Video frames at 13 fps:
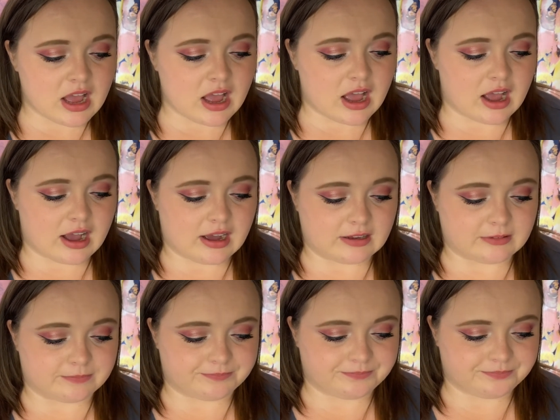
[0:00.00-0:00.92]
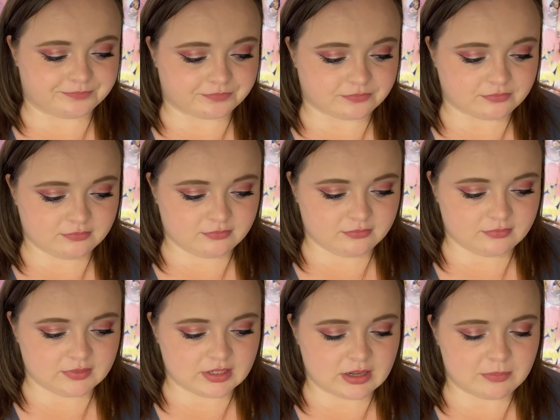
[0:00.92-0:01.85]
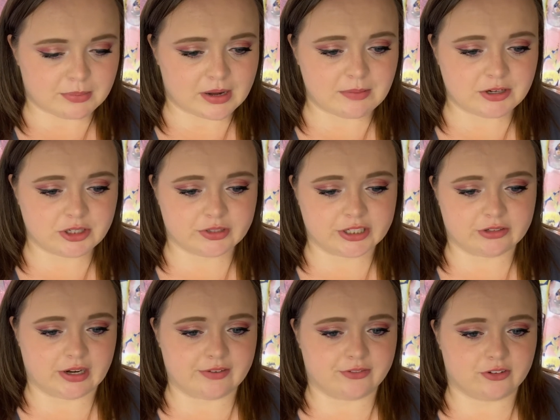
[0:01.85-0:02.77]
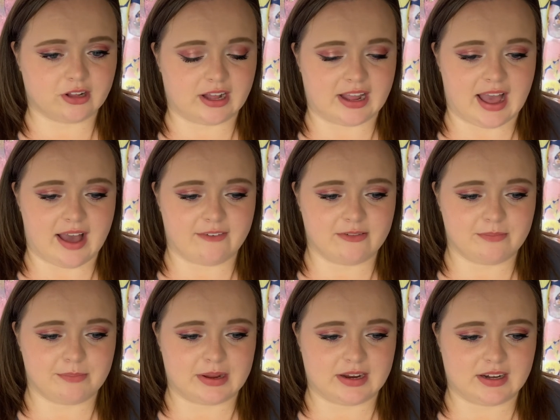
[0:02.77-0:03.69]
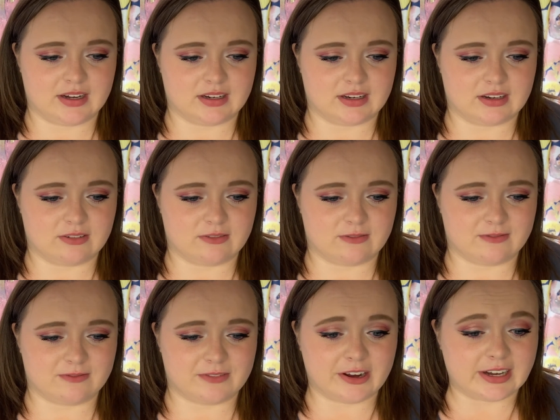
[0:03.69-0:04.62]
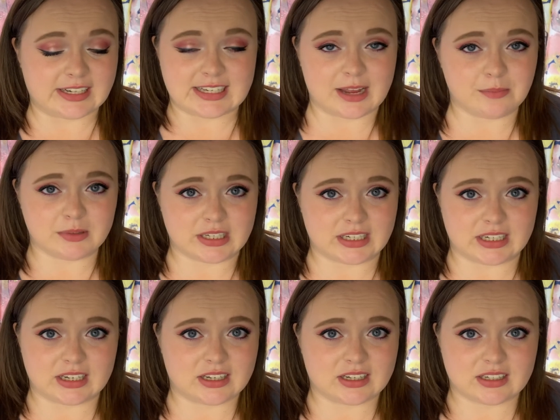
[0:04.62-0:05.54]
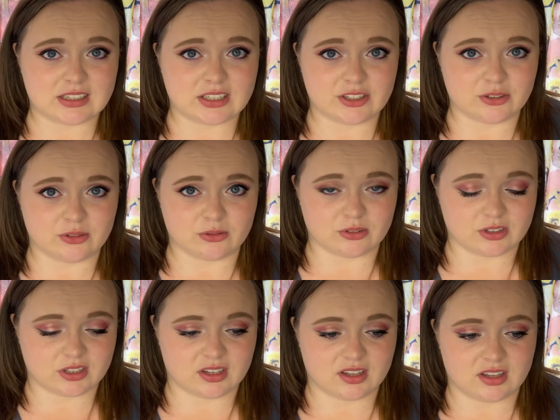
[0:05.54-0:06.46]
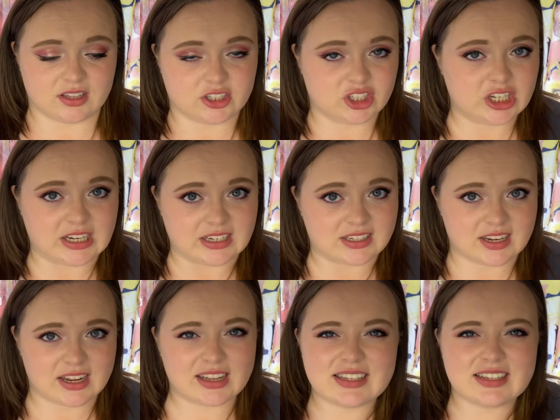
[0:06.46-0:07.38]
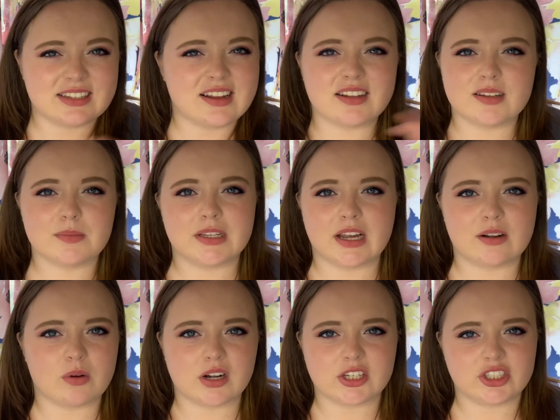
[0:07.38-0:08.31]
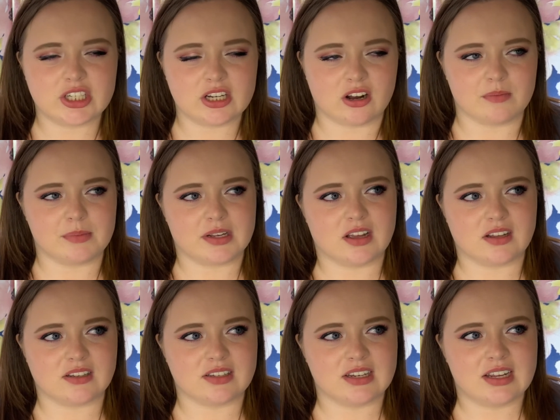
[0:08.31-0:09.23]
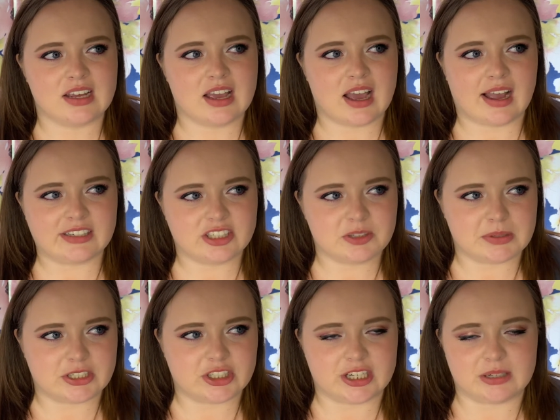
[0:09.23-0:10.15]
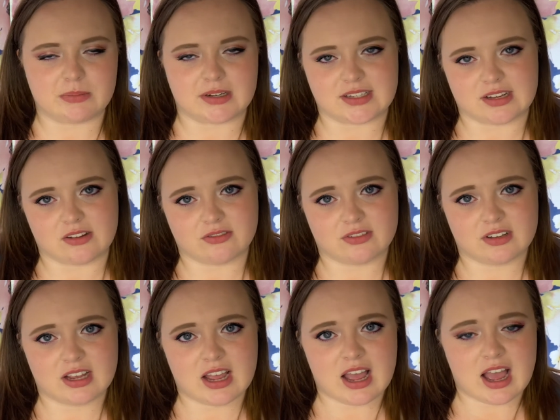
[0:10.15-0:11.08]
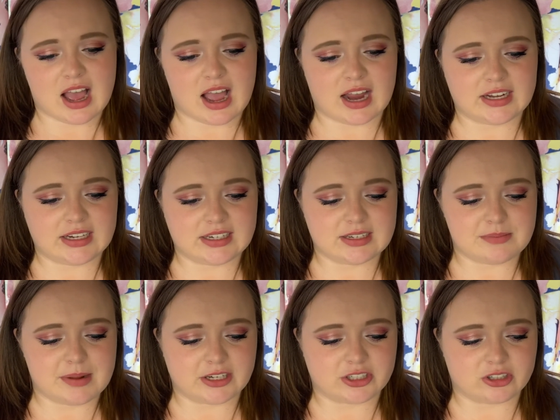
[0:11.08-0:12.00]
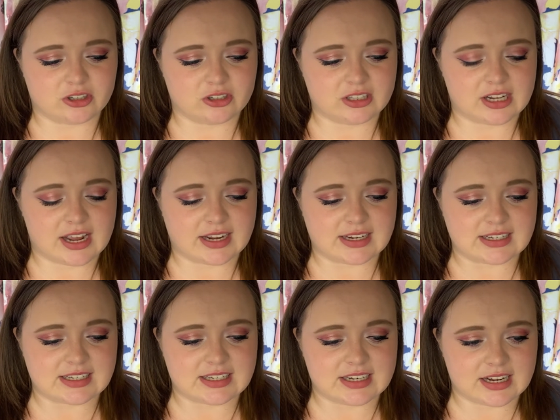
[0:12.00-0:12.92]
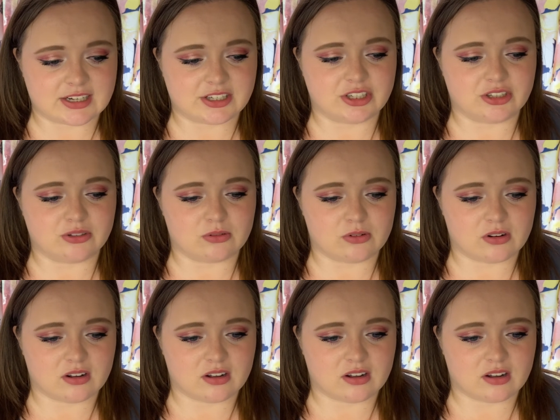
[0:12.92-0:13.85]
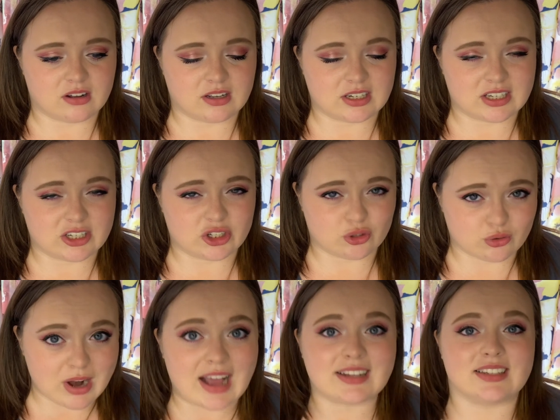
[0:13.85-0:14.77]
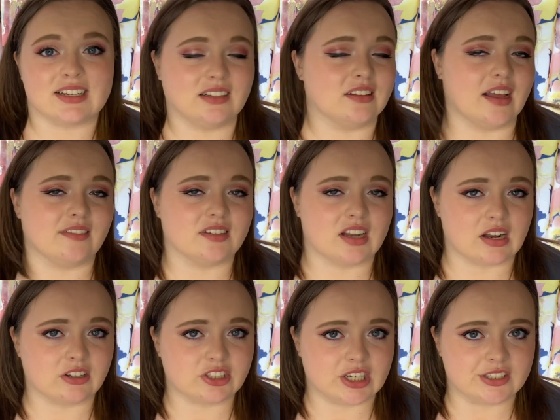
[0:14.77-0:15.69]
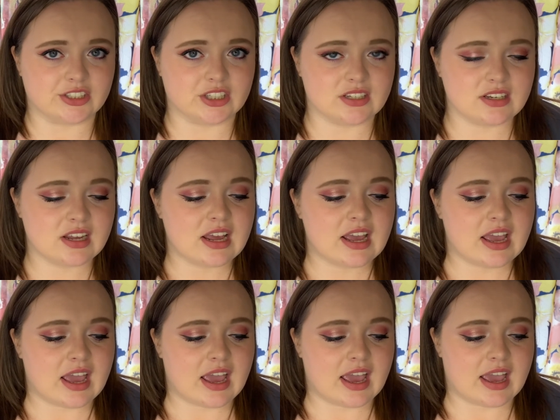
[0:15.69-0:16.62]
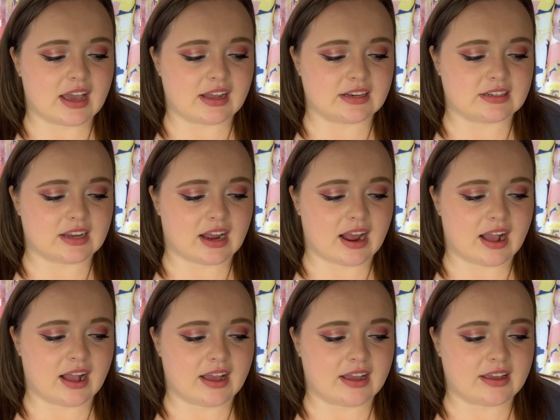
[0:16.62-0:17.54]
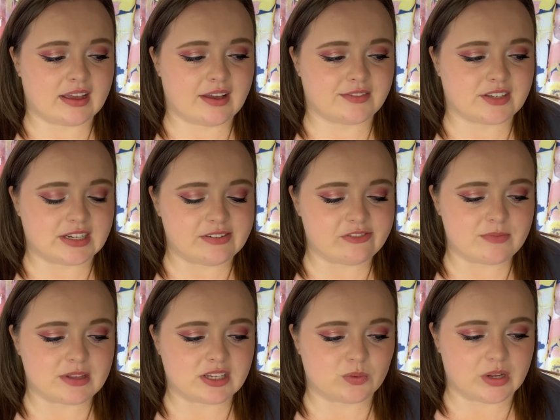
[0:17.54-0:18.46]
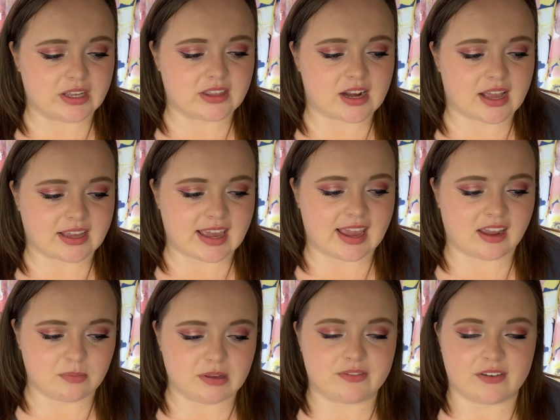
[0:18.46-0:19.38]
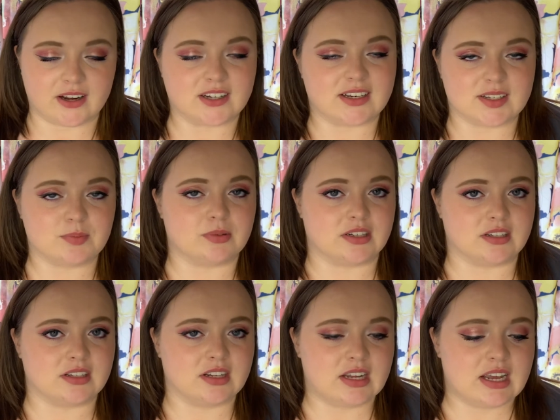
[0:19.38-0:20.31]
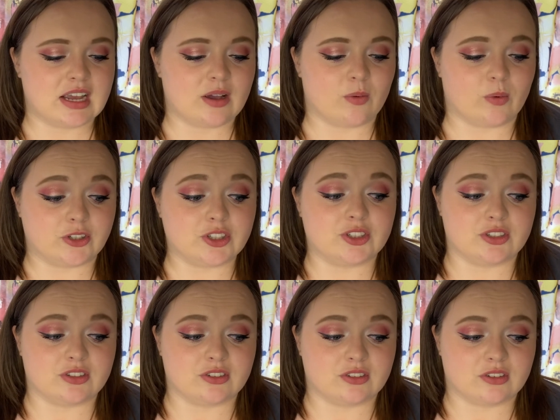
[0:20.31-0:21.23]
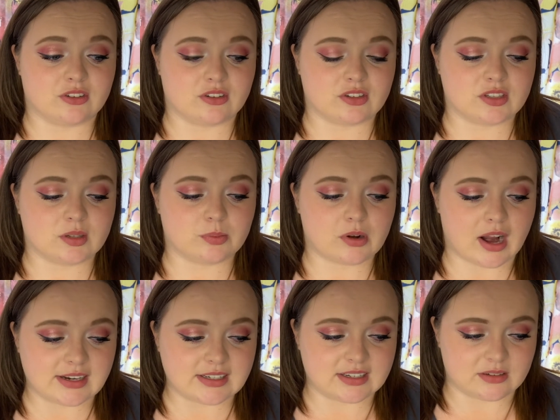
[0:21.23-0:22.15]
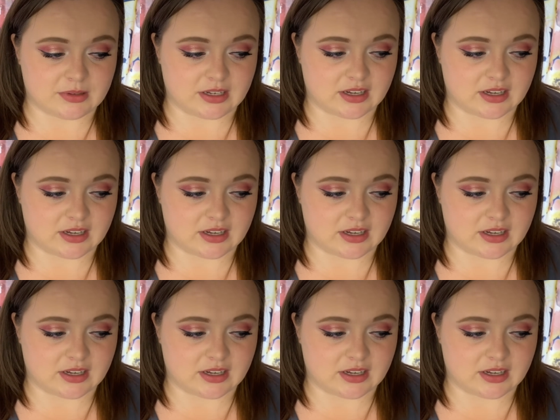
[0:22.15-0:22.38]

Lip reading: But I'm just really grateful. I haven't been very tempted to cheat. And not something I'd want to cheat on because I'd just be cheating myself. I need to make sure that I can stick to drastic lifestyle changes. And I have seen from this week that I can be very disciplined, which is surprising to me.